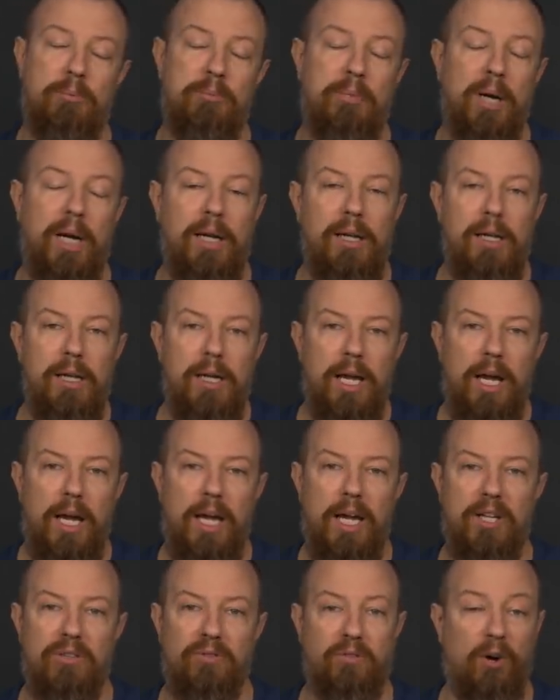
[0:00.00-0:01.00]
But
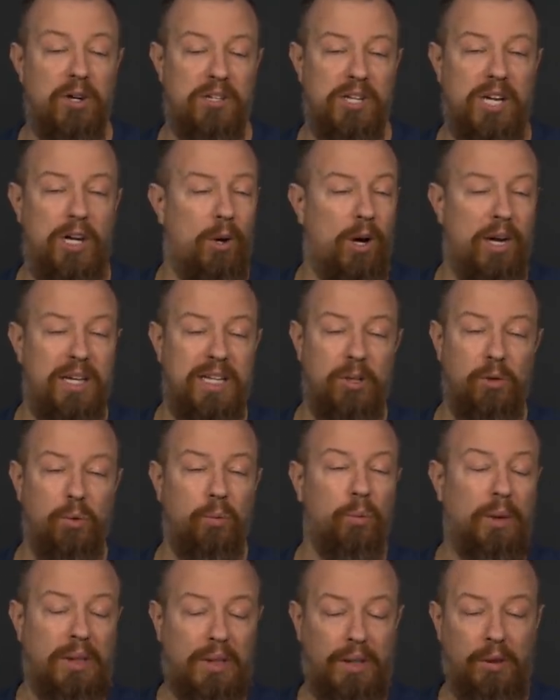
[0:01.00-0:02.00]
as far as I know, I hear
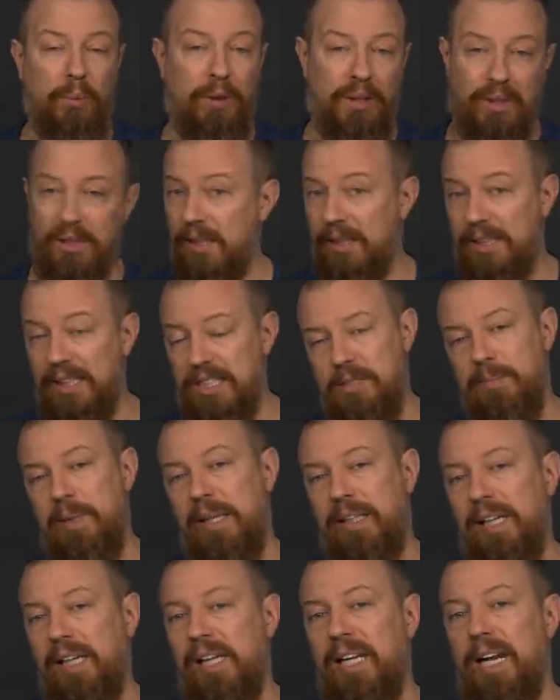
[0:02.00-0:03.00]
really, really good things
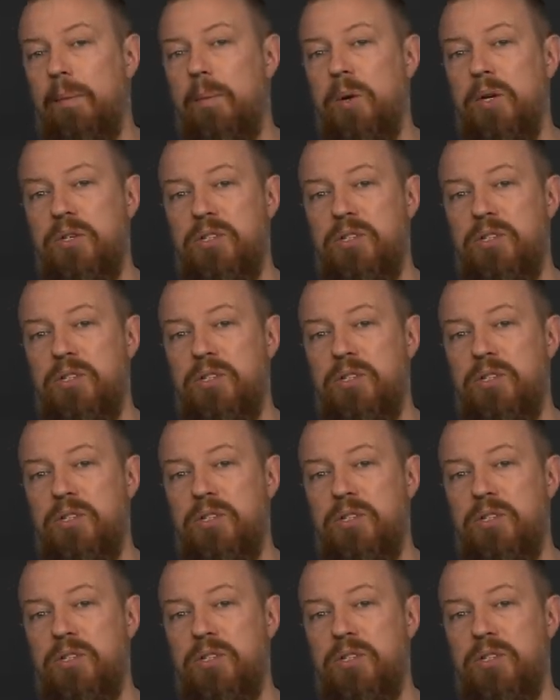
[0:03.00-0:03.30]
about that camera.